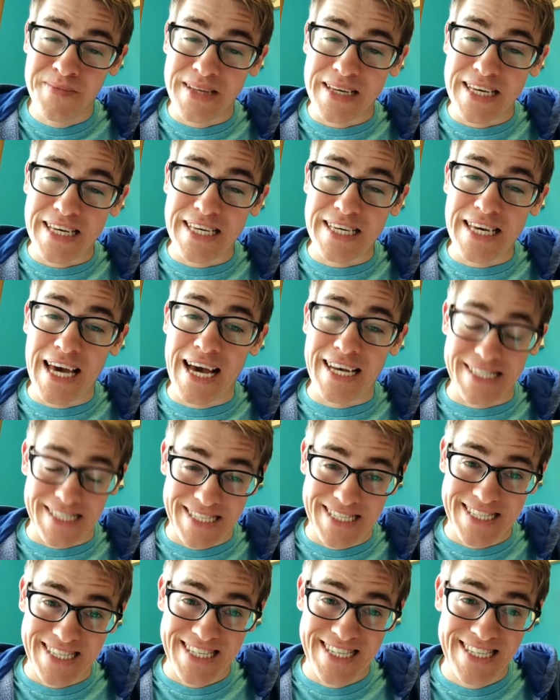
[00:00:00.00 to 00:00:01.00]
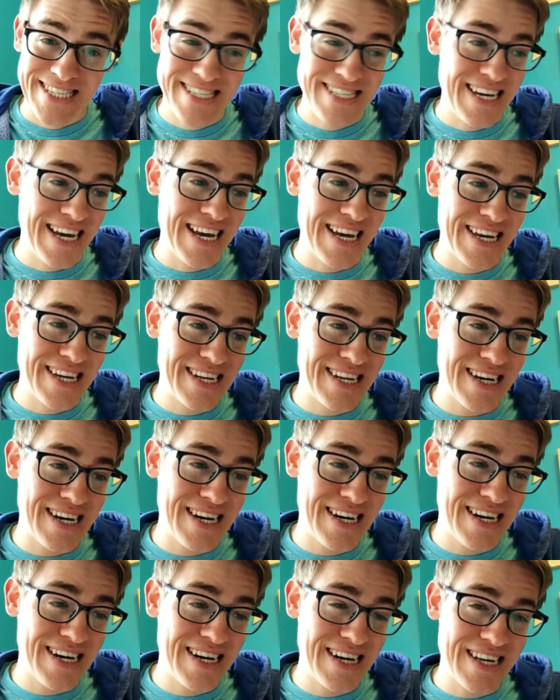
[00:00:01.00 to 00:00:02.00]
Yes. And,
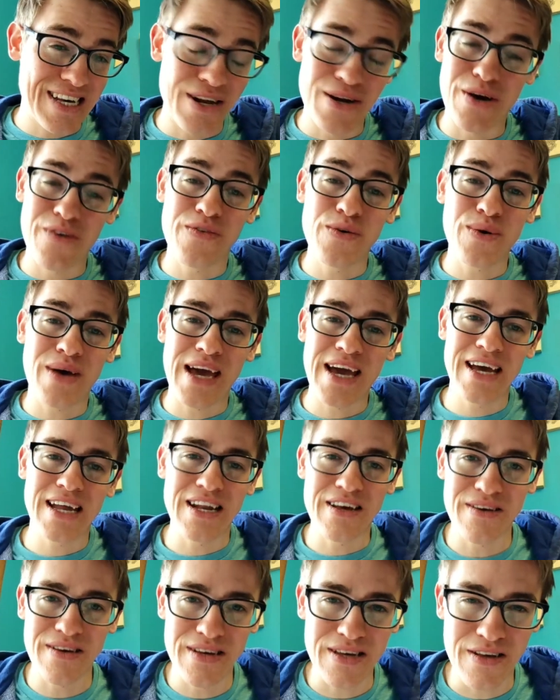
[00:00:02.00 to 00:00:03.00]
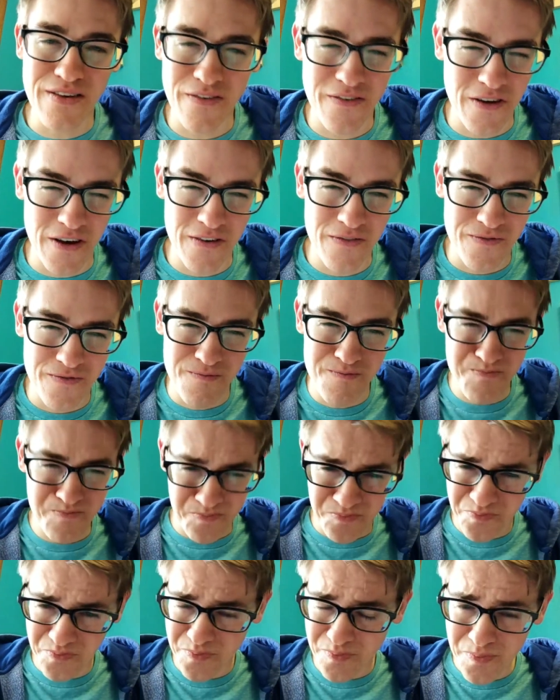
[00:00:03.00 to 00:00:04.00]
if you can't, if
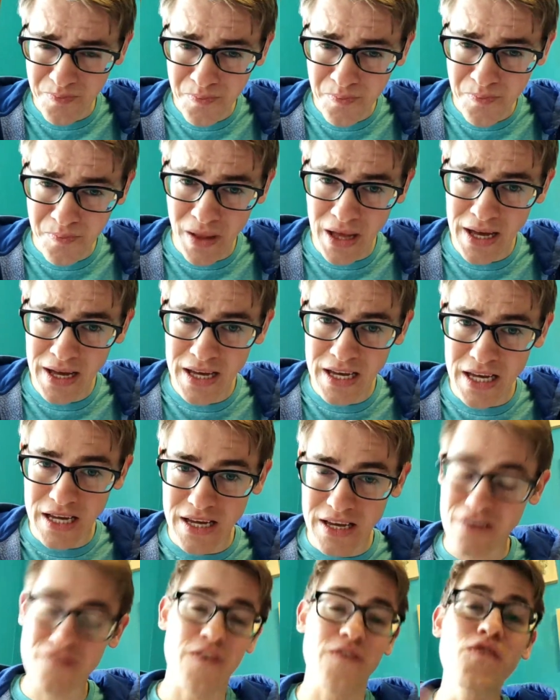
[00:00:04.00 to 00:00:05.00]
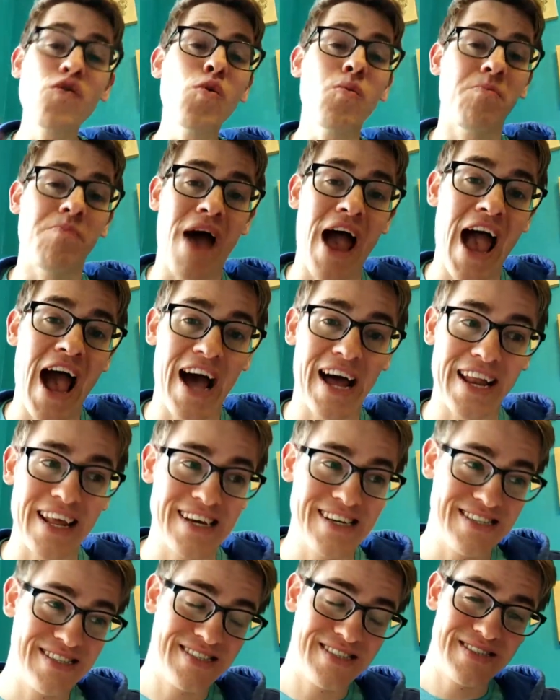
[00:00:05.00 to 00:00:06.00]
you feel bad,
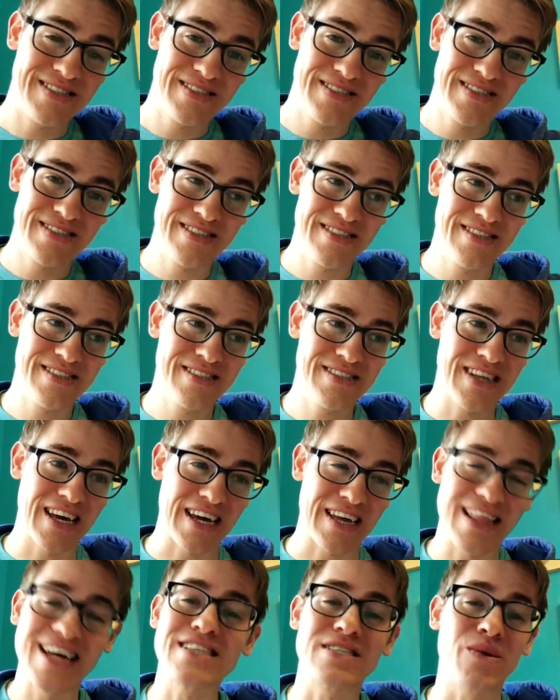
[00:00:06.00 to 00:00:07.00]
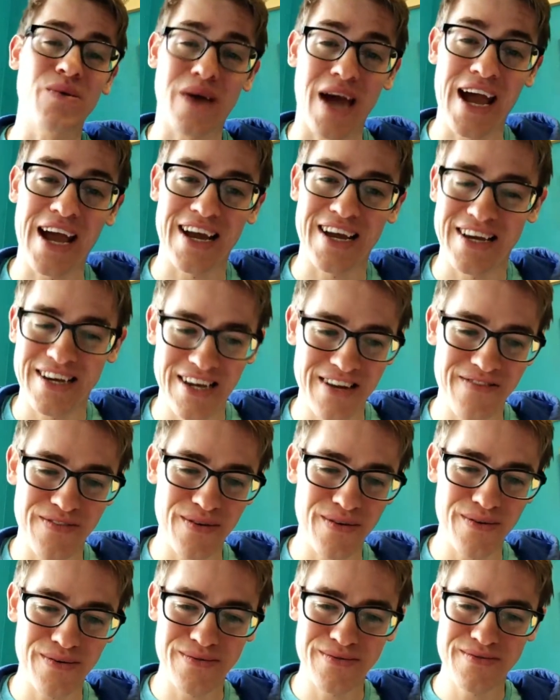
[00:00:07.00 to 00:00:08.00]
like that's okay. If
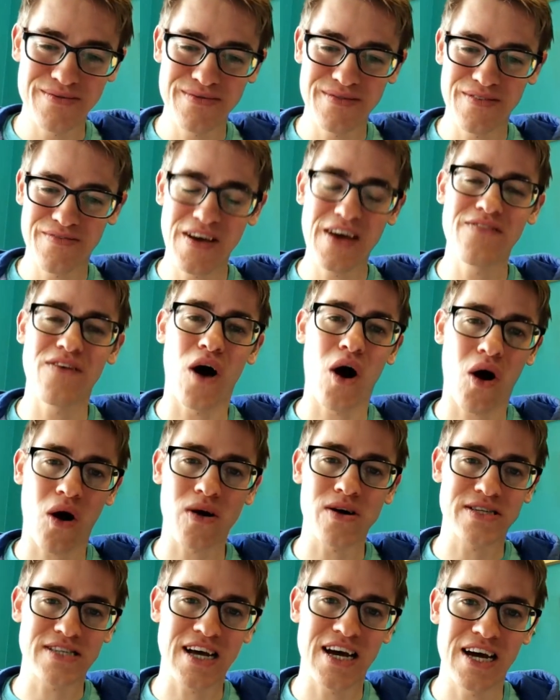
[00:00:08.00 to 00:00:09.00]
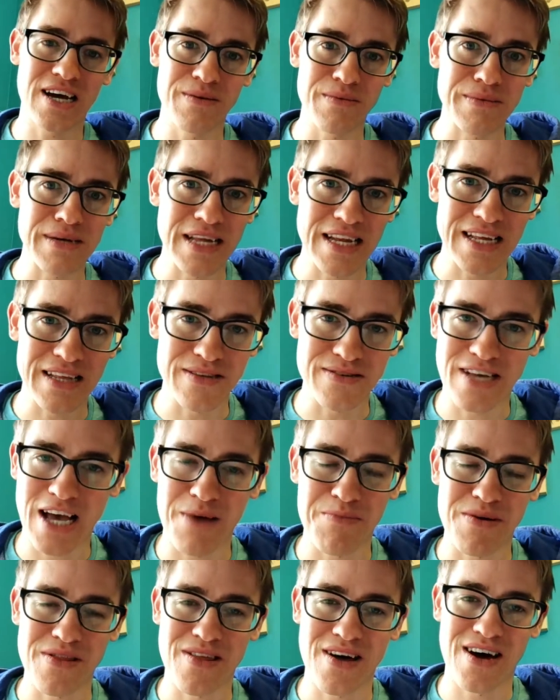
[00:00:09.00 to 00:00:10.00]
you have a hard time getting those
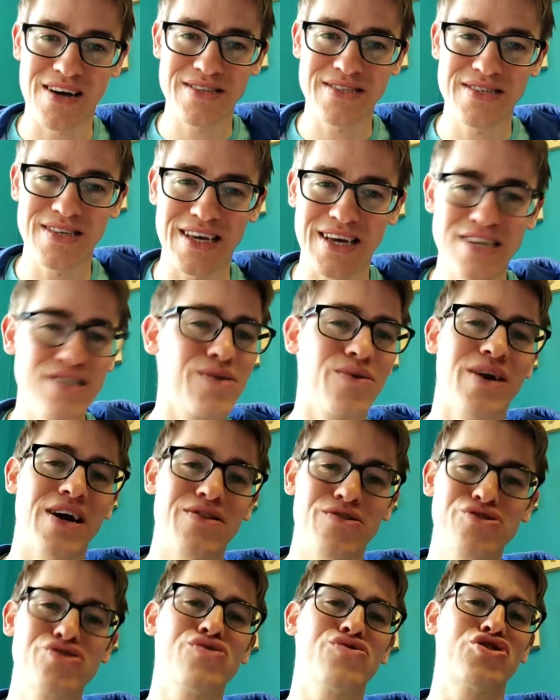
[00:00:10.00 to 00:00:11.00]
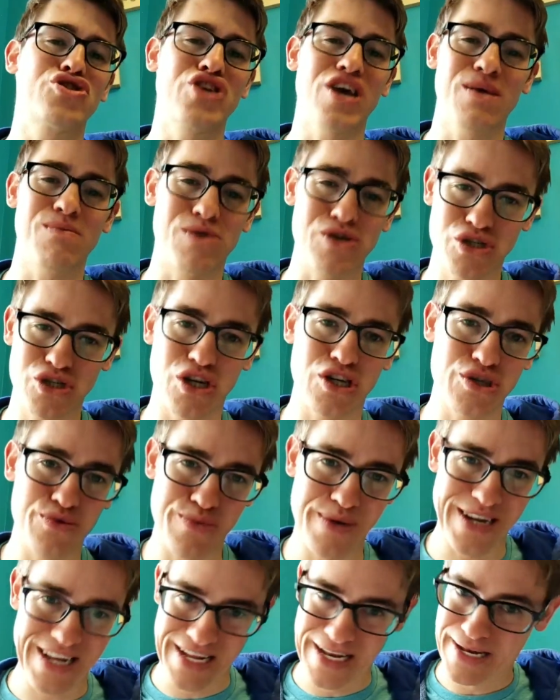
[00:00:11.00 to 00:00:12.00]
happy thoughts, like it's okay. There's no shame or
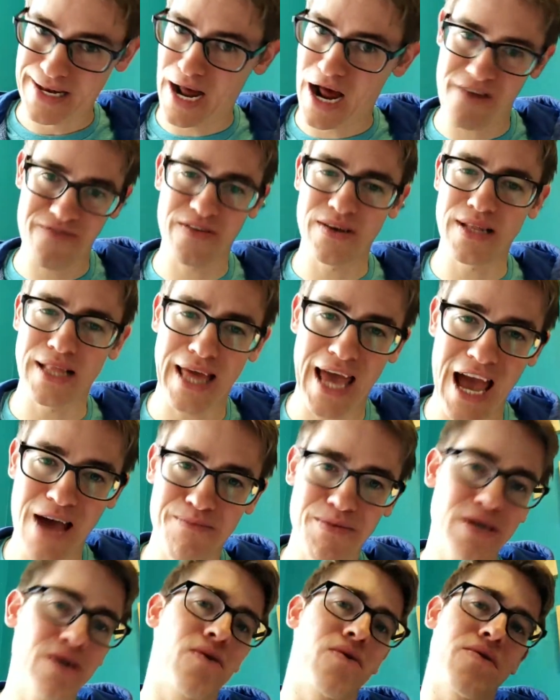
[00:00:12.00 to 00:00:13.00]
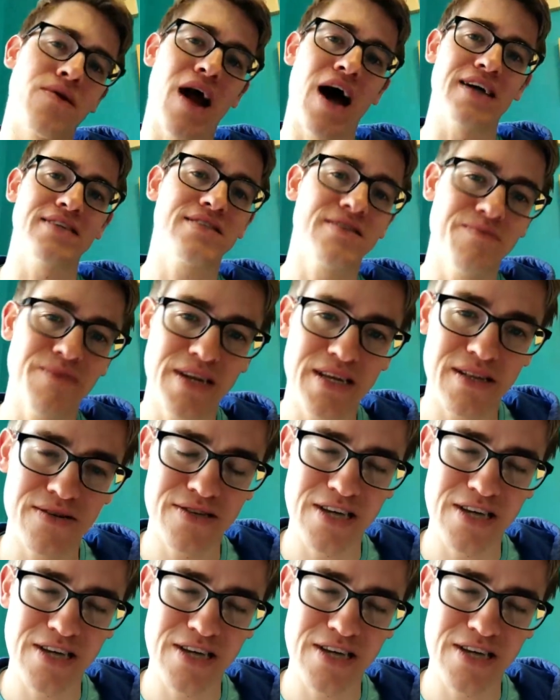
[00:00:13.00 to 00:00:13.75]
judgment in not feeling happy or not summoning those